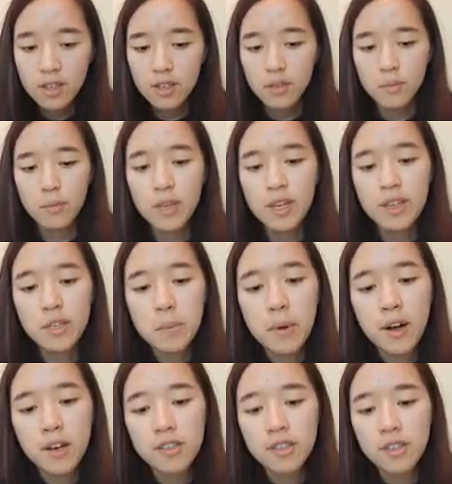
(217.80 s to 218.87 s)
We
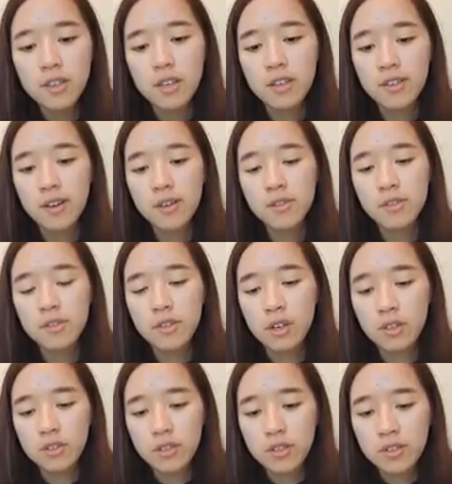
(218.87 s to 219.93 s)
deposit
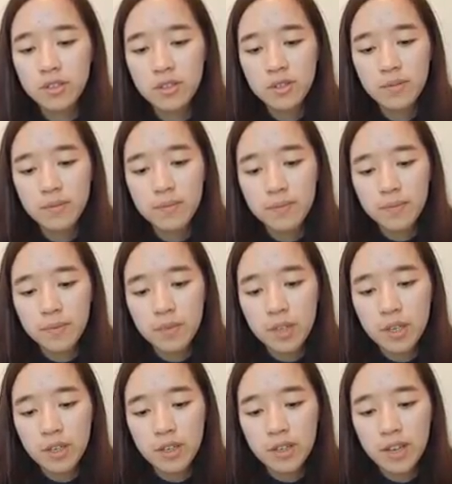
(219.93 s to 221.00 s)
$1,000
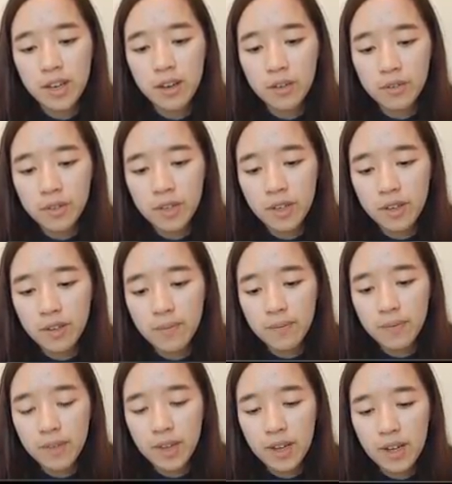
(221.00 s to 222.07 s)
in an account that
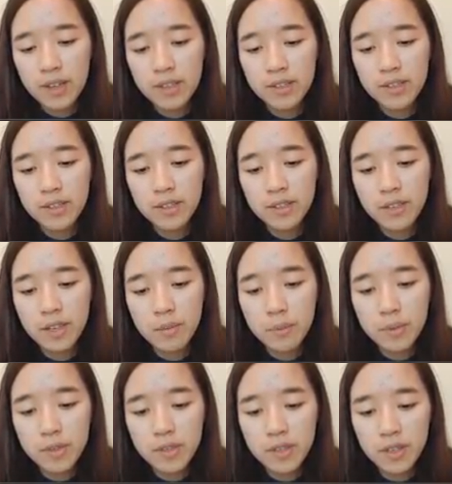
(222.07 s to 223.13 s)
has
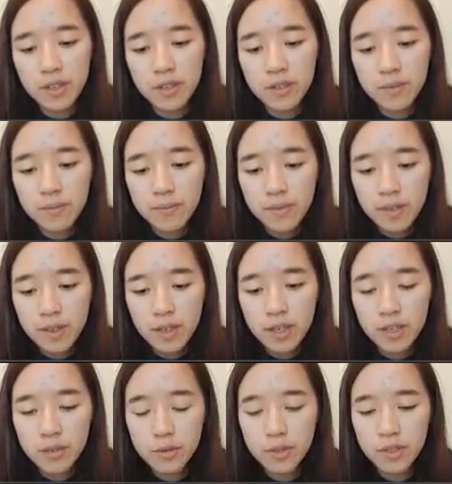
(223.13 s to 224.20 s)
10%
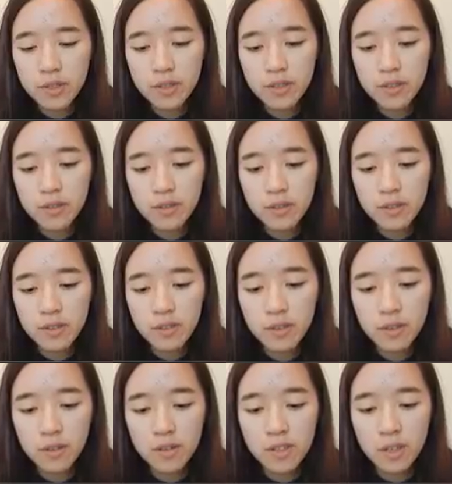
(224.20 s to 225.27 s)
interest,
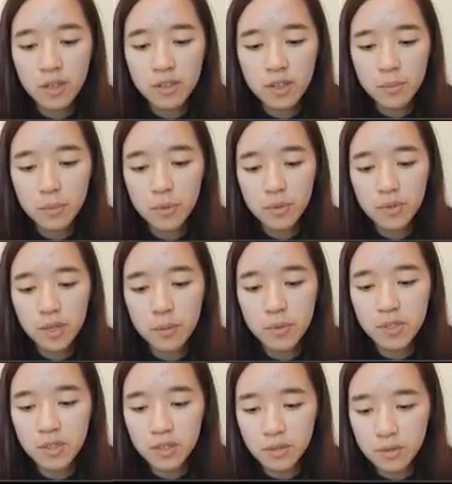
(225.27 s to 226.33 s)
so a simple
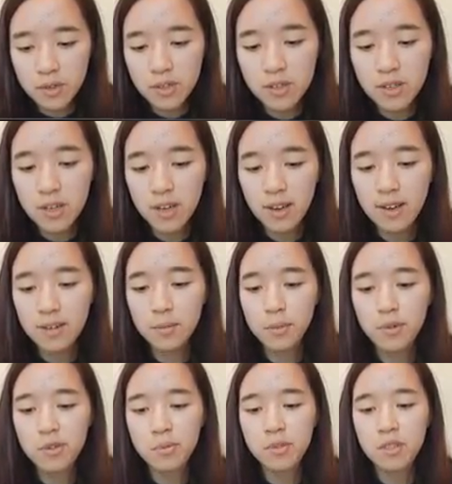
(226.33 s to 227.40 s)
10% interest, and
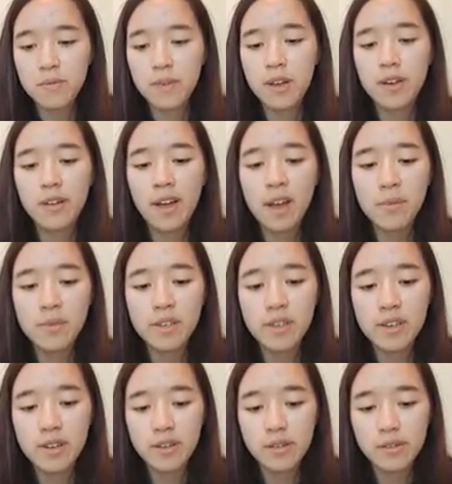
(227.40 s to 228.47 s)
we're supposed to find out how many
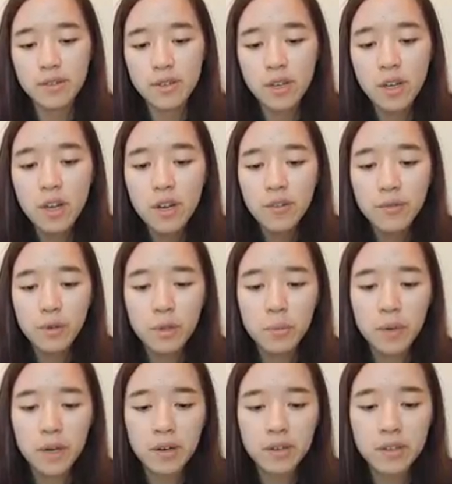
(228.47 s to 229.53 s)
years for the
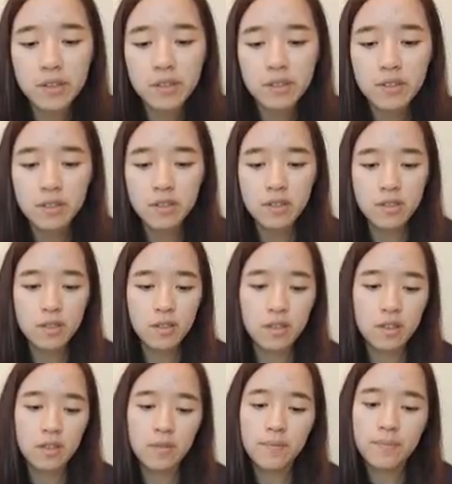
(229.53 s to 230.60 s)
balance
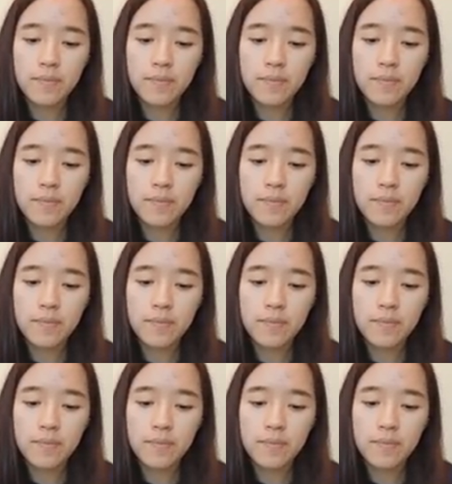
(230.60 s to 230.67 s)
to